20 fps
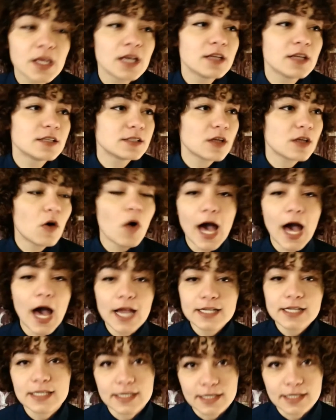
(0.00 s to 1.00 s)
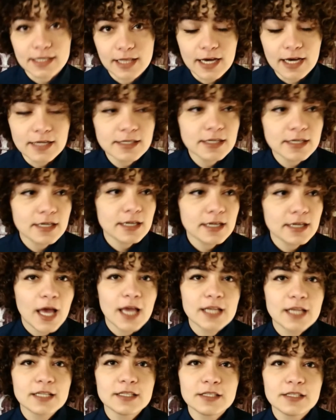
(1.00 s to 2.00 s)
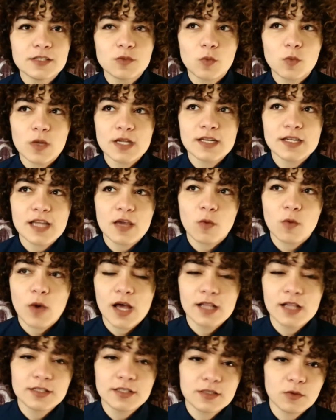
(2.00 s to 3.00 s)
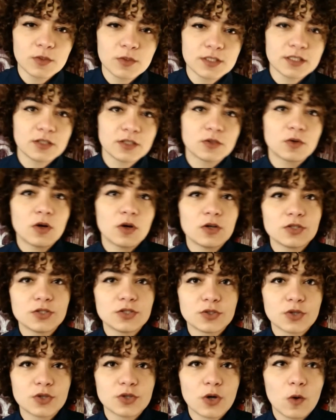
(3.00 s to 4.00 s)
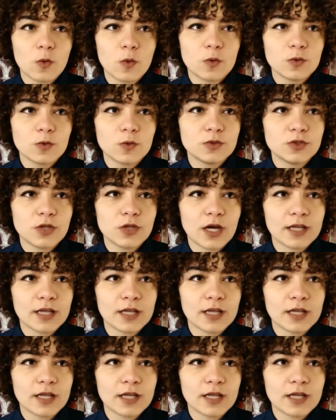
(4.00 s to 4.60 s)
So I did that, and one day while she was in Crossroad,